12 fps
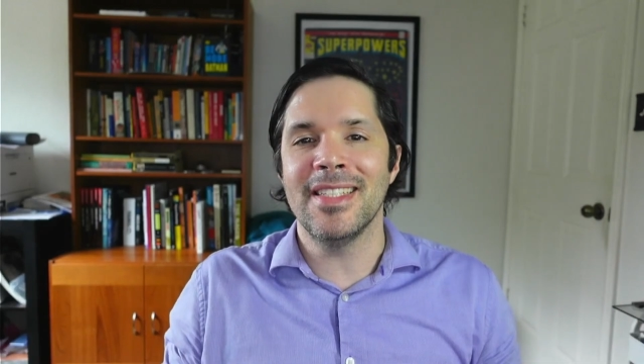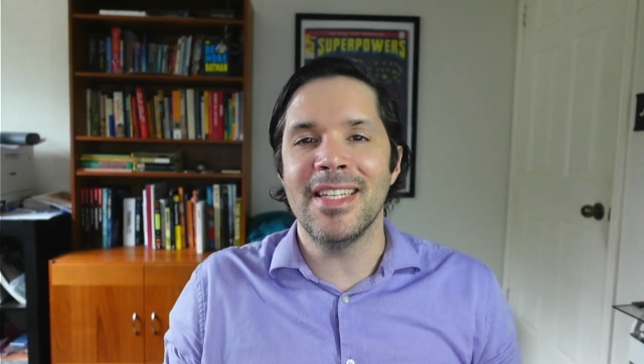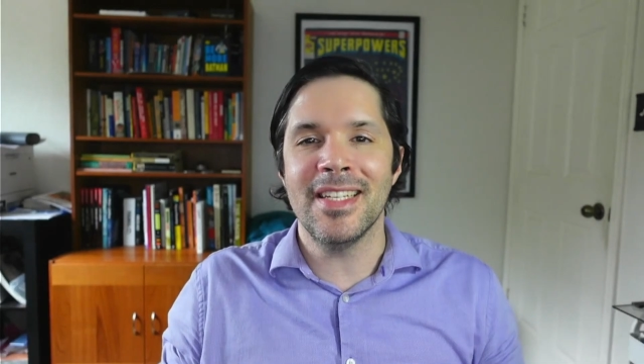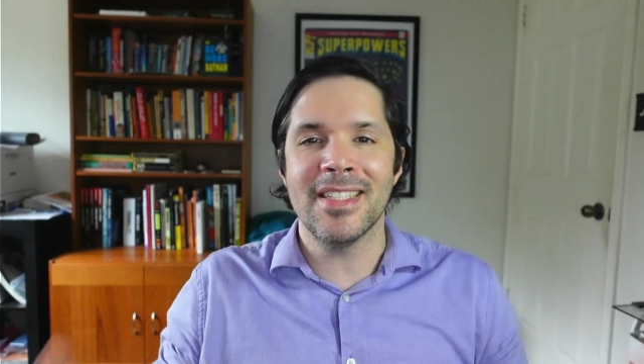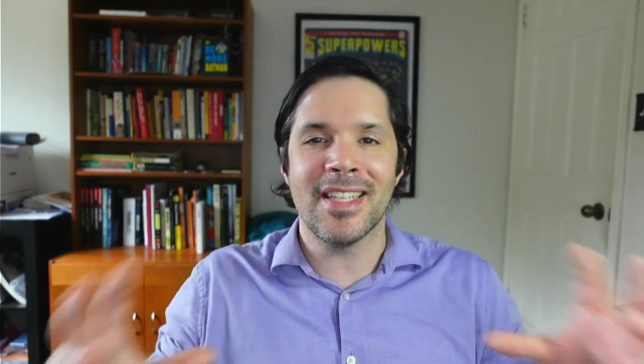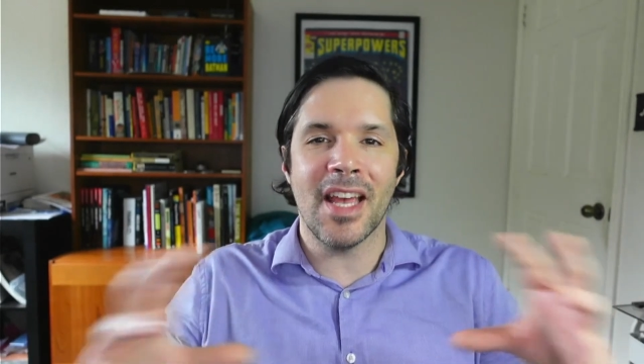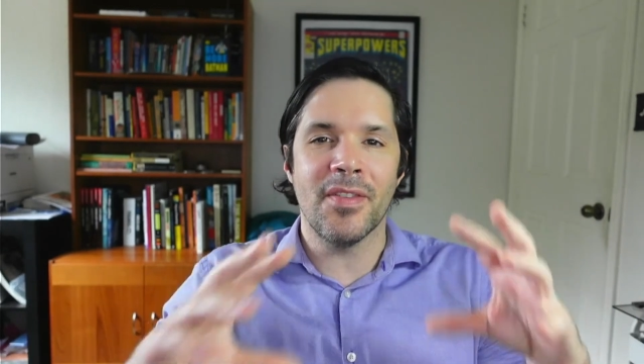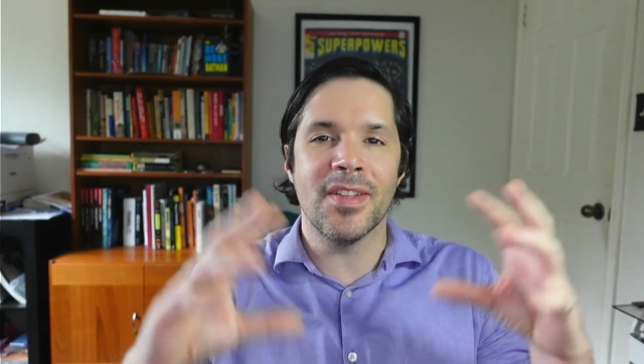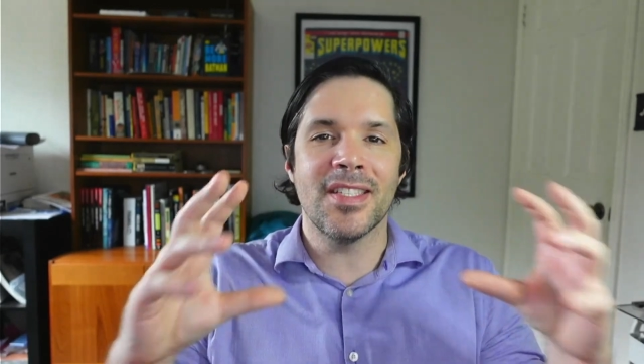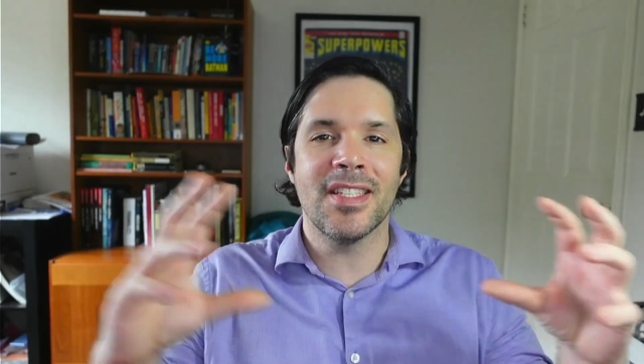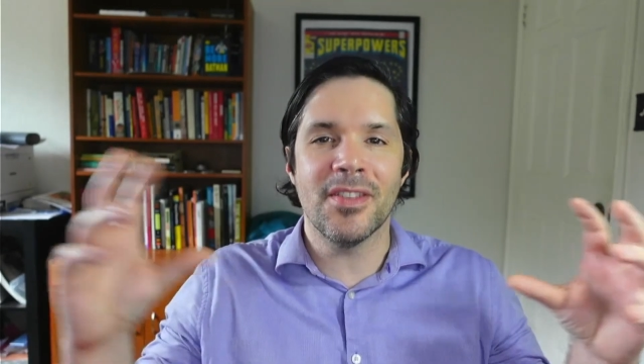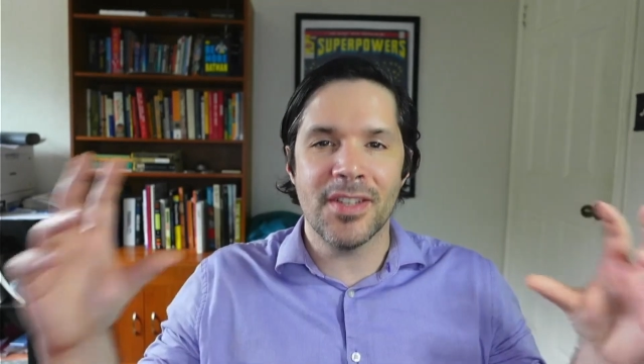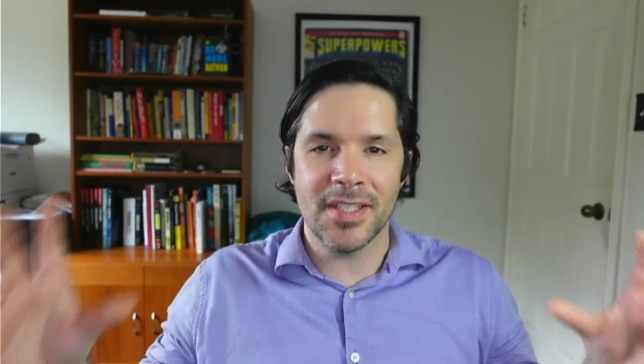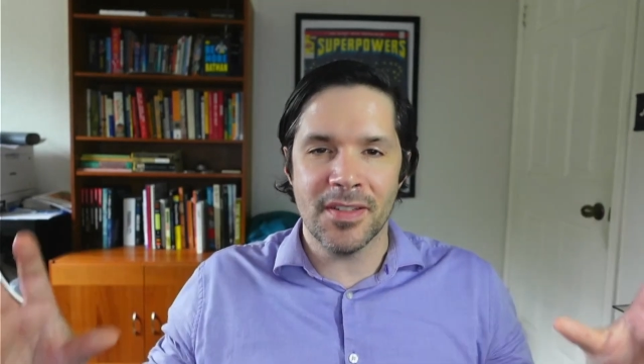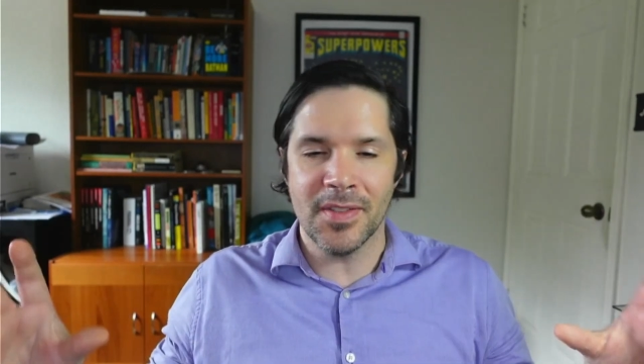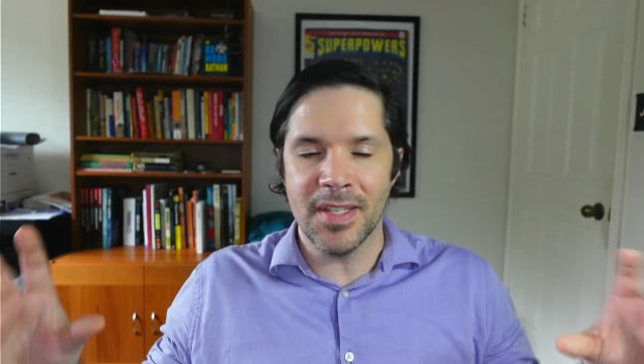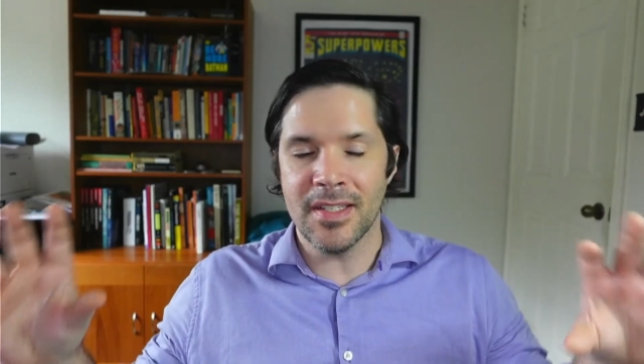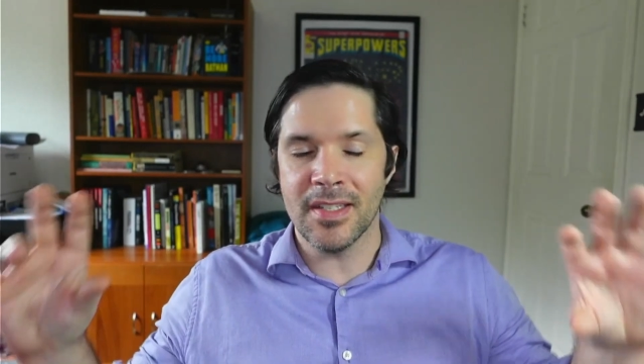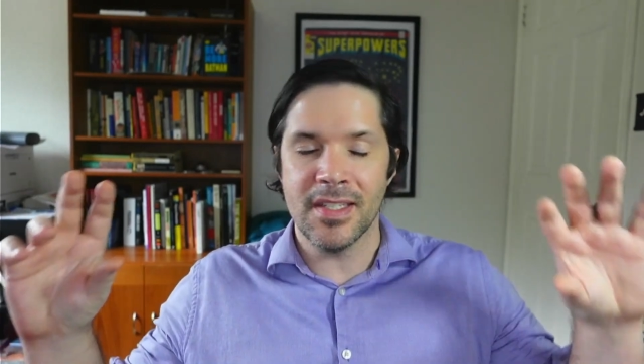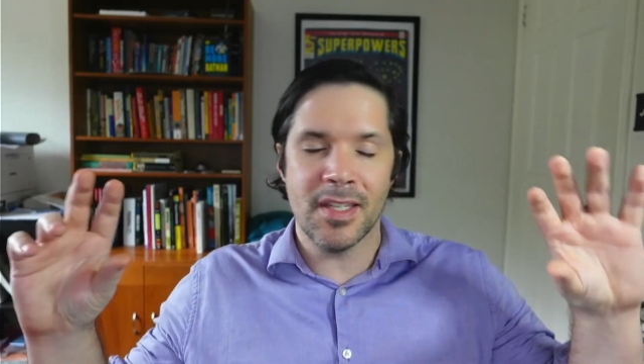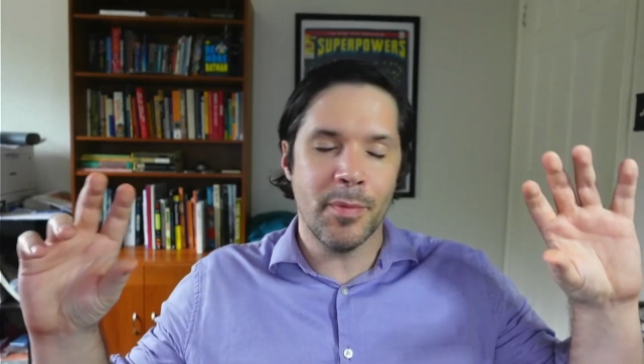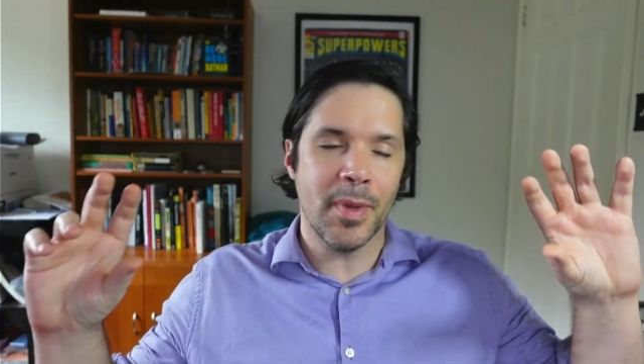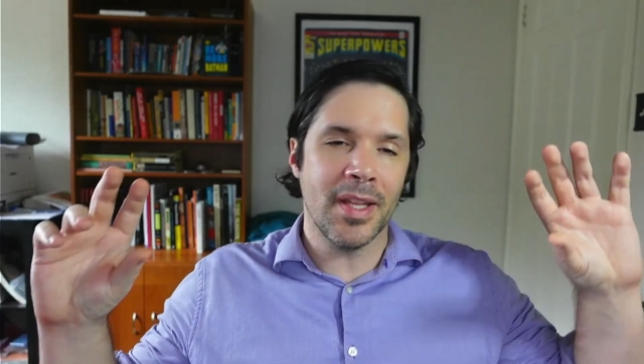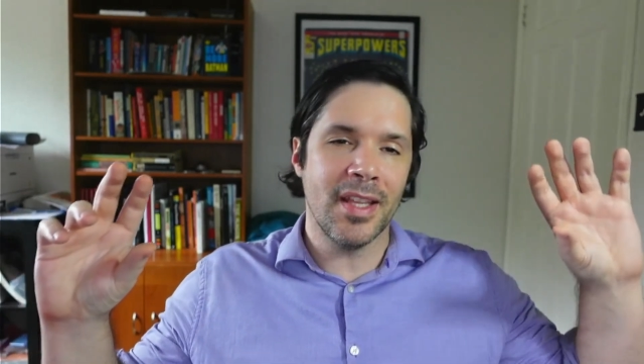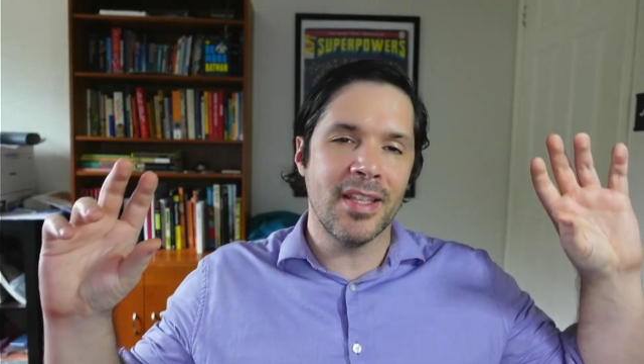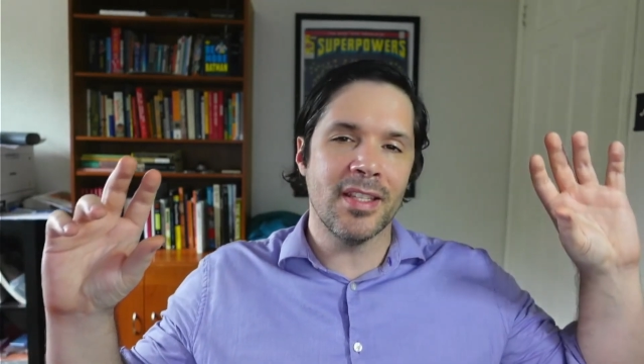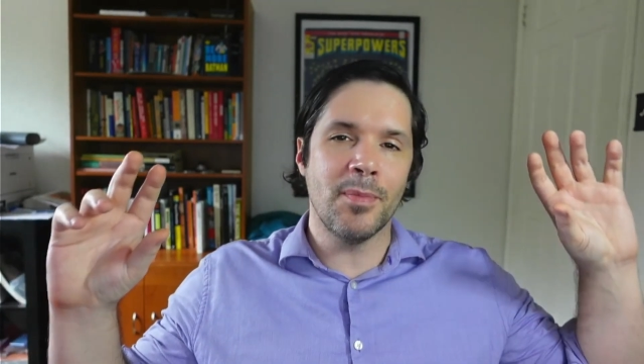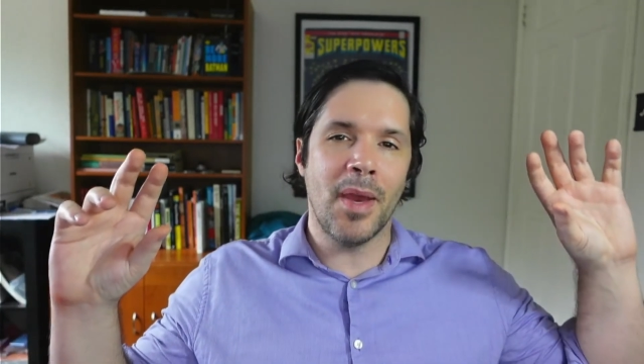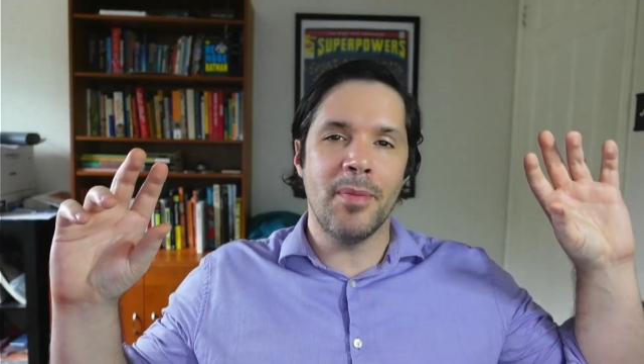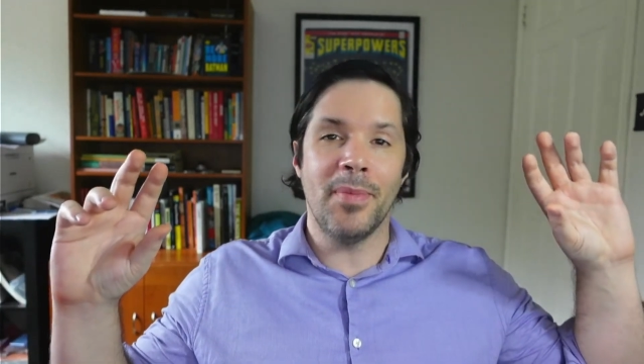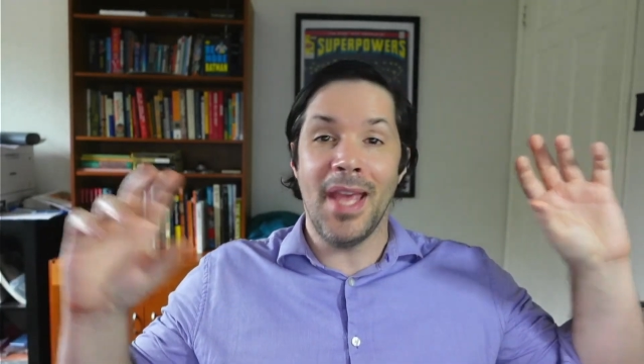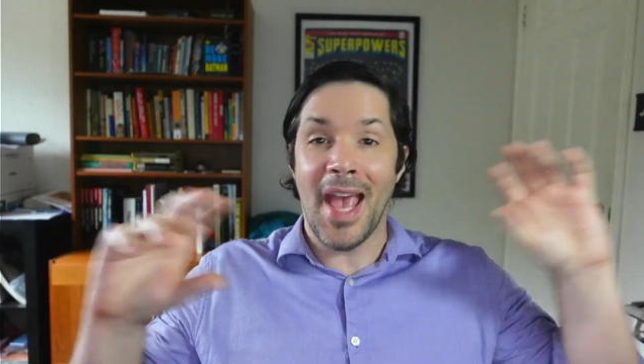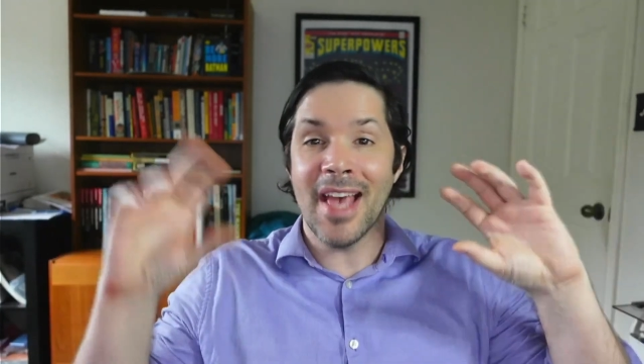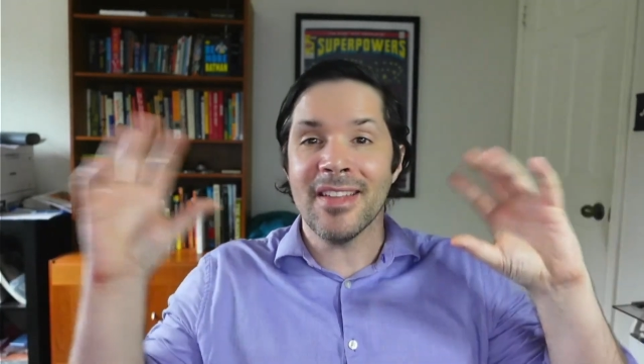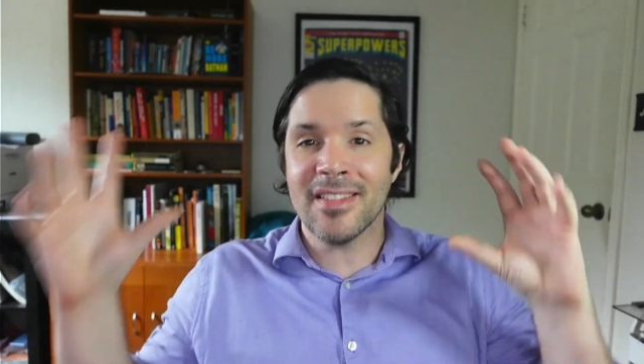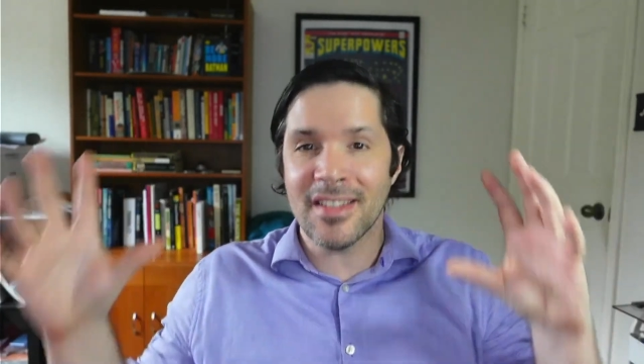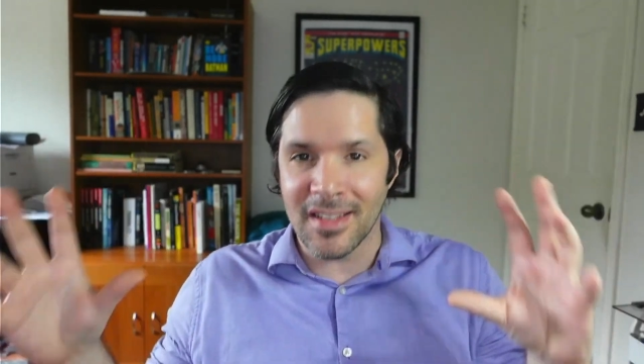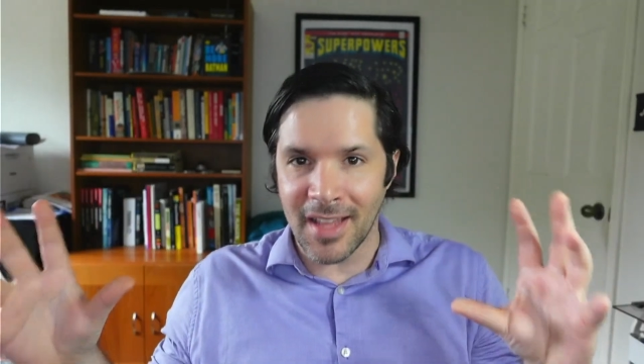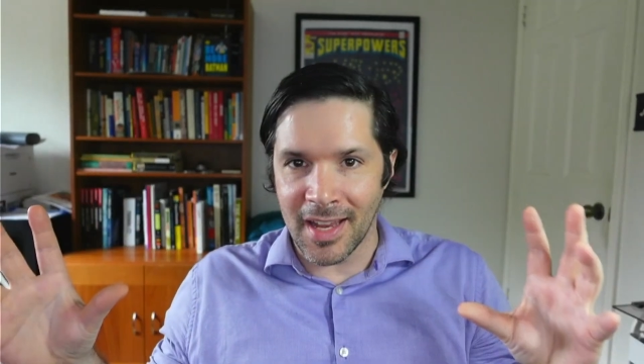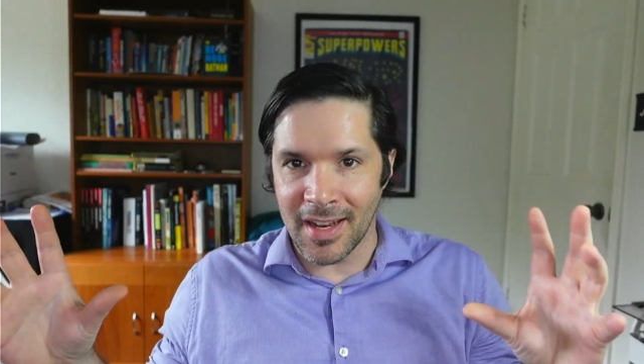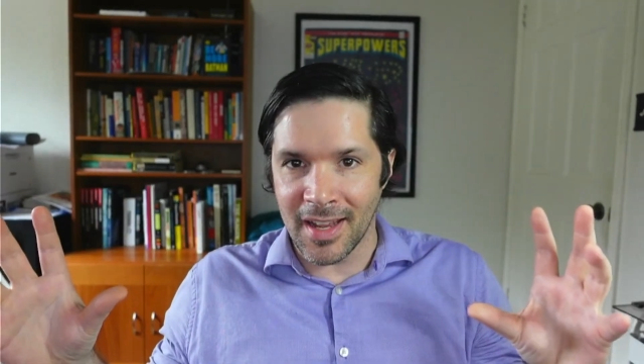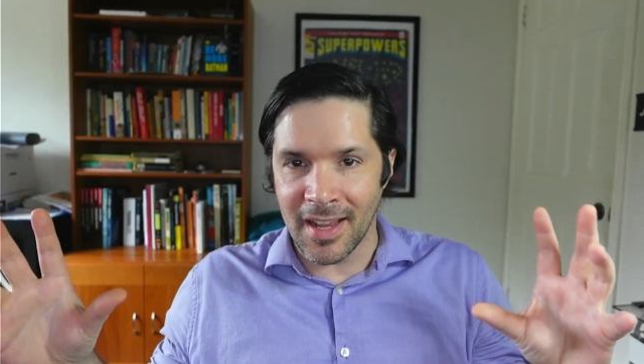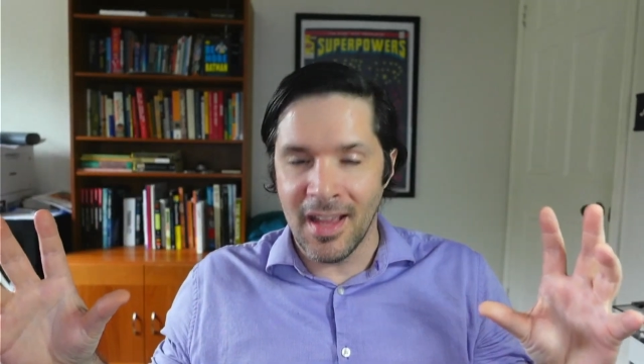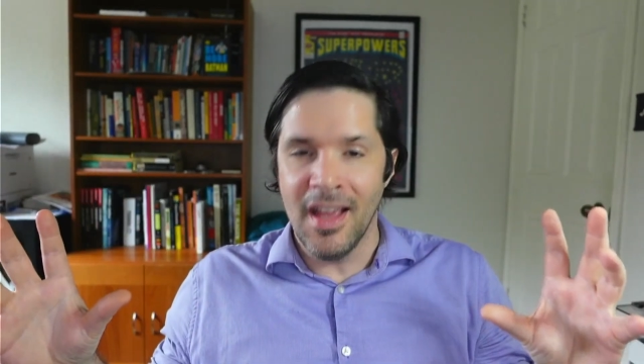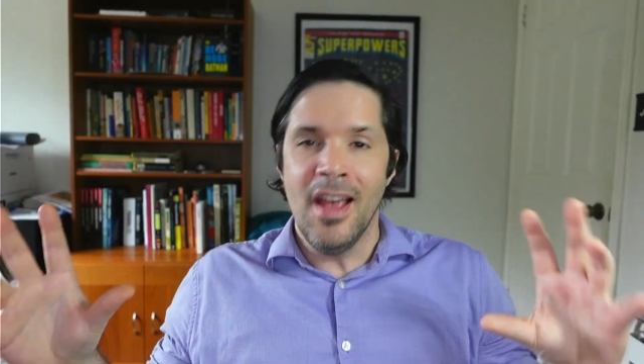is to have a series of these, and typically these might be escalating,